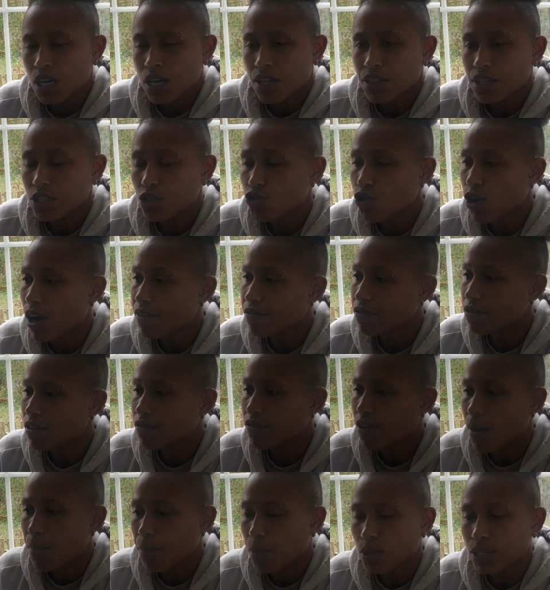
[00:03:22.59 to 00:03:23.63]
the driver of
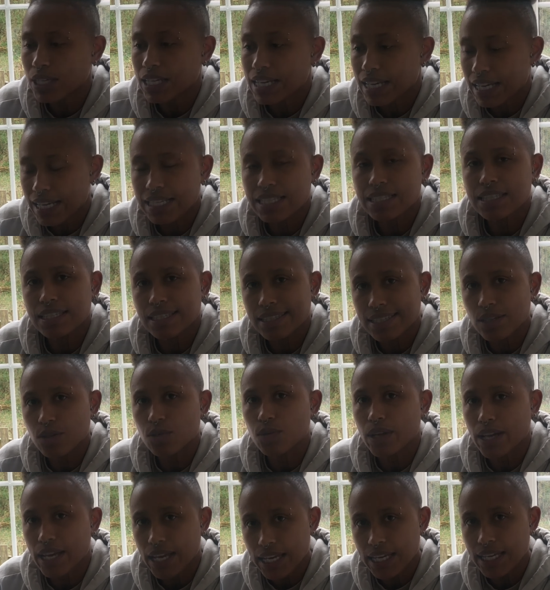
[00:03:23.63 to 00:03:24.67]
our body is
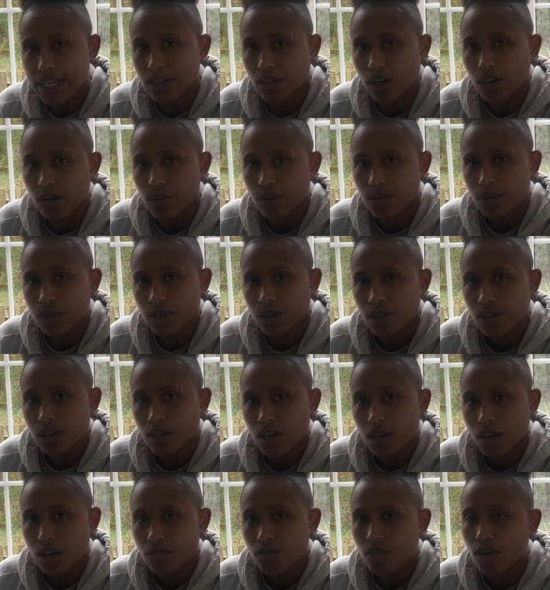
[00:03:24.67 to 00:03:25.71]
still ego,
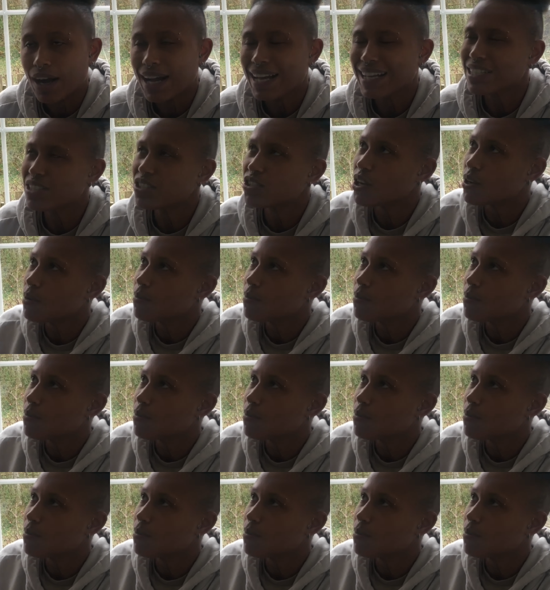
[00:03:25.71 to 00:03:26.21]
right? And so